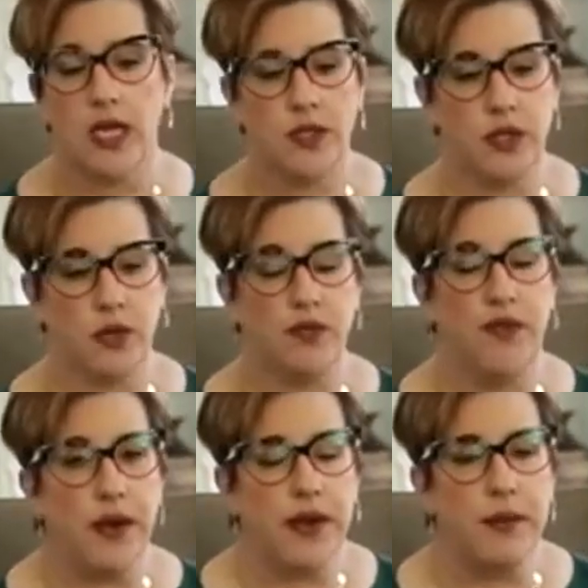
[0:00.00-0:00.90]
So it's
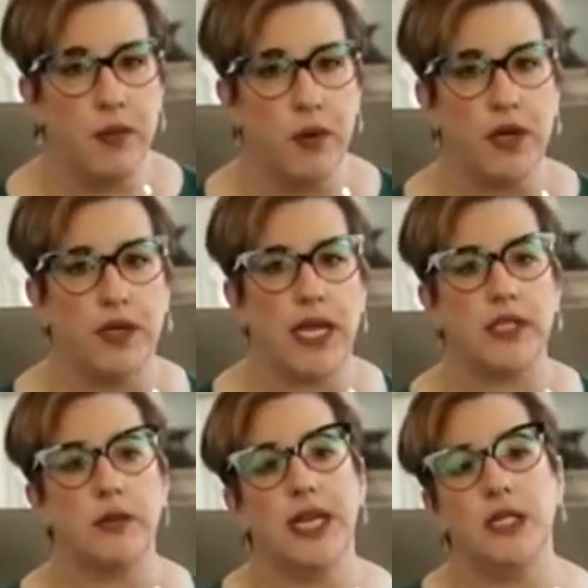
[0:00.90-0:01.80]
very important that
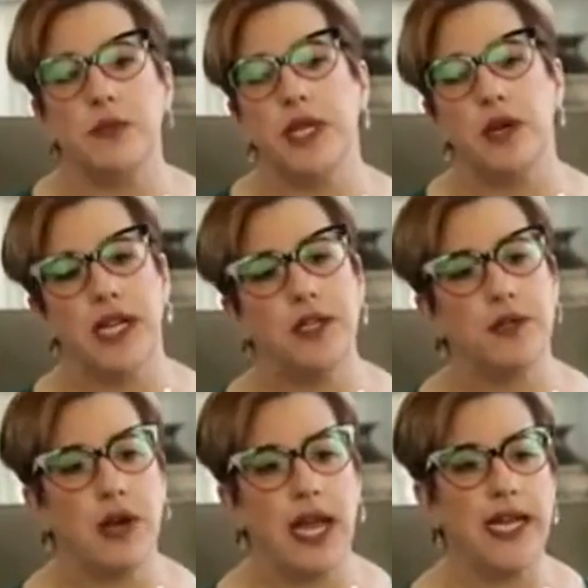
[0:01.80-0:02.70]
sometimes when you go down to
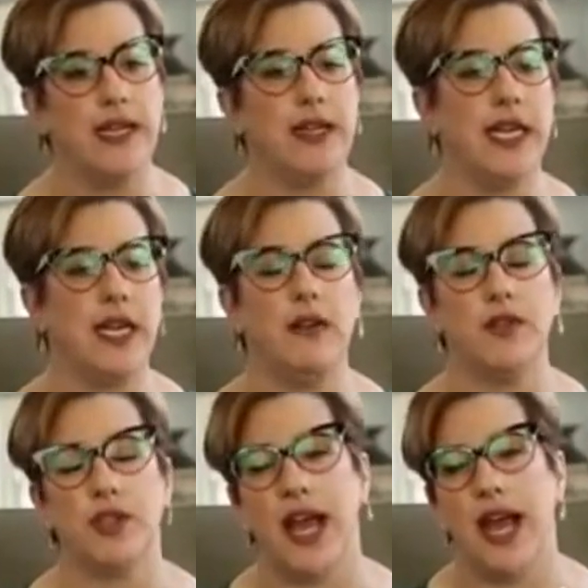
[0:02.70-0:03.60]
write, you get
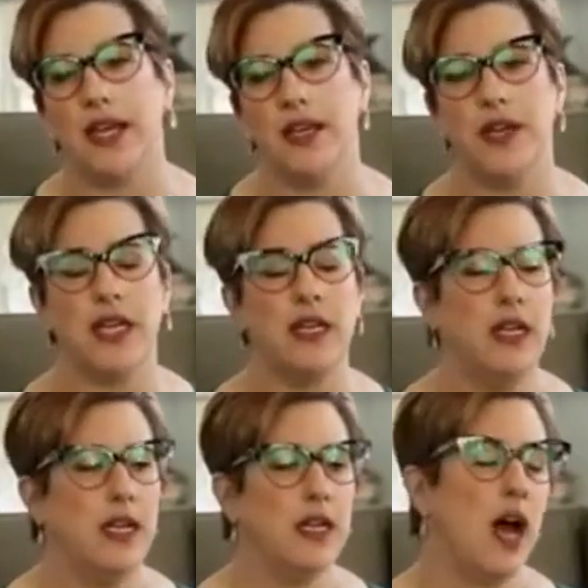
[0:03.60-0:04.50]
off track, you get
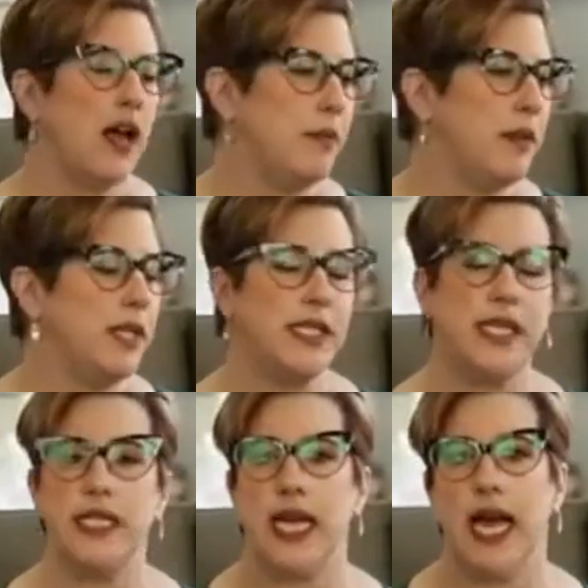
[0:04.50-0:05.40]
caught up in the
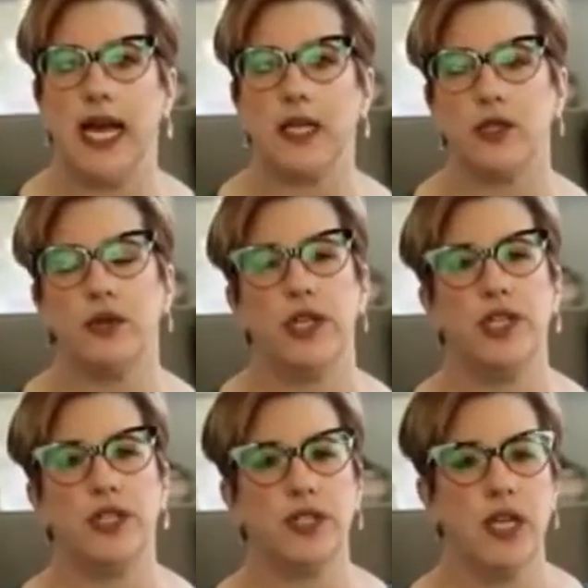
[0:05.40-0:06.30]
syntax, or you
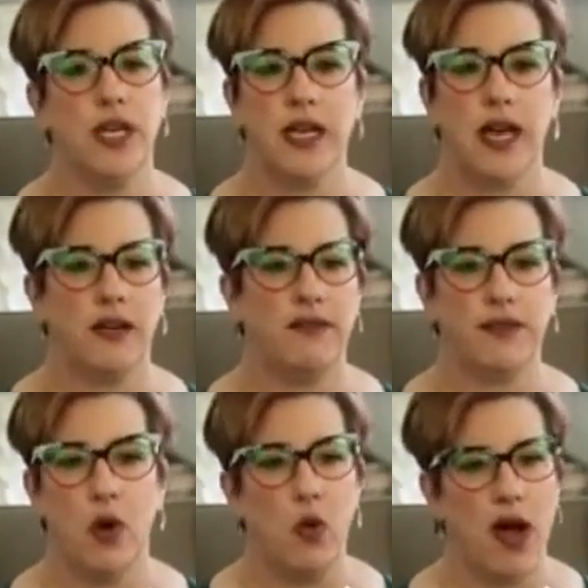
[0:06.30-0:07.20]
just kind of
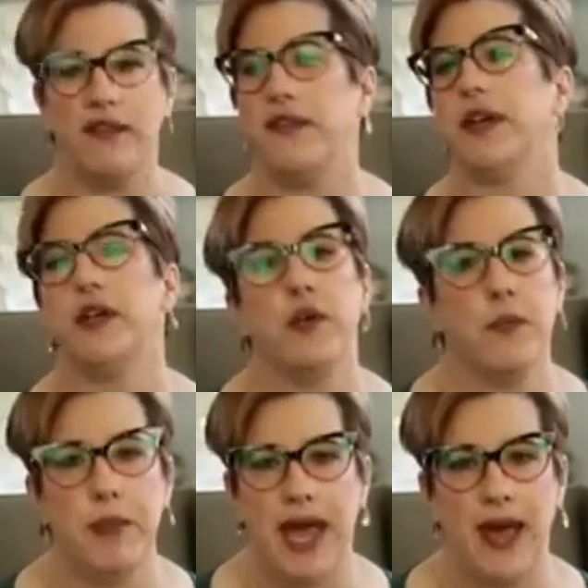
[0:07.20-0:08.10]
go off on your own
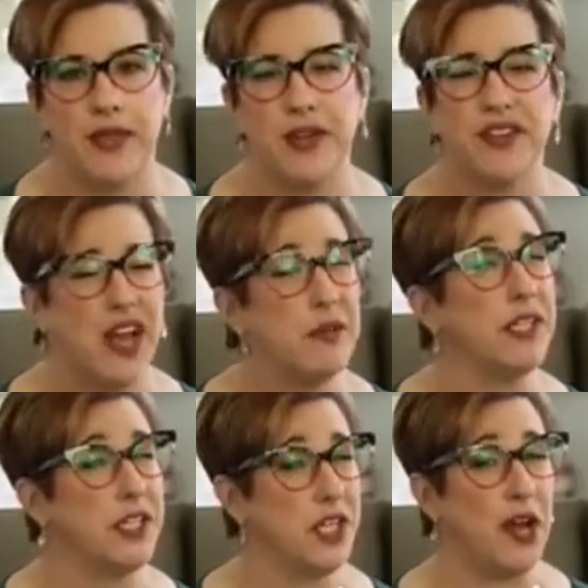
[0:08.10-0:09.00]
path and you're not
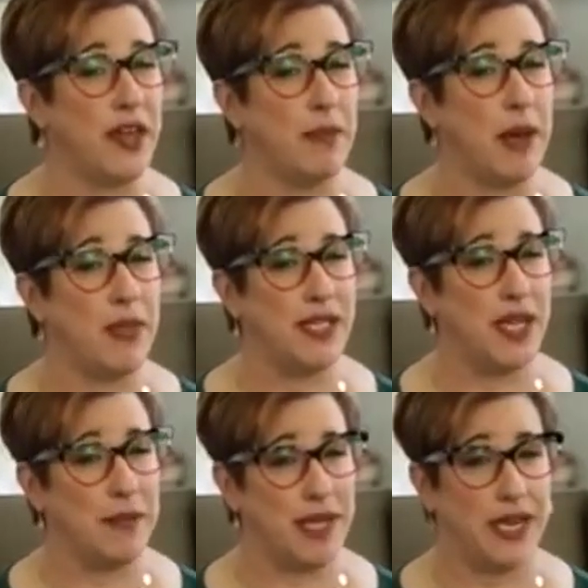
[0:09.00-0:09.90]
really talking about that
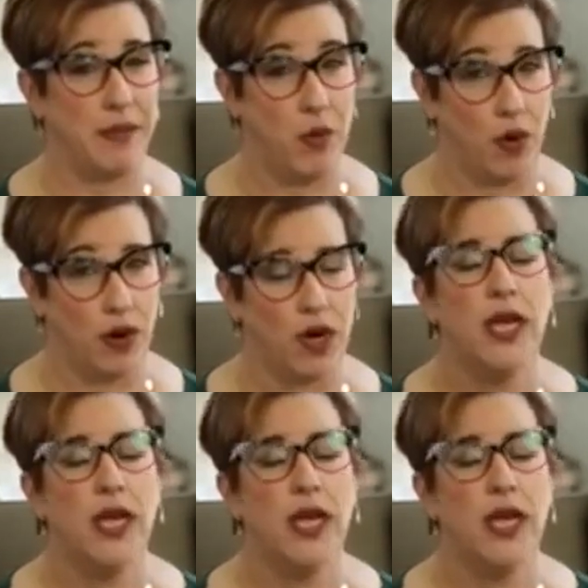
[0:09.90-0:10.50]
topic anymore.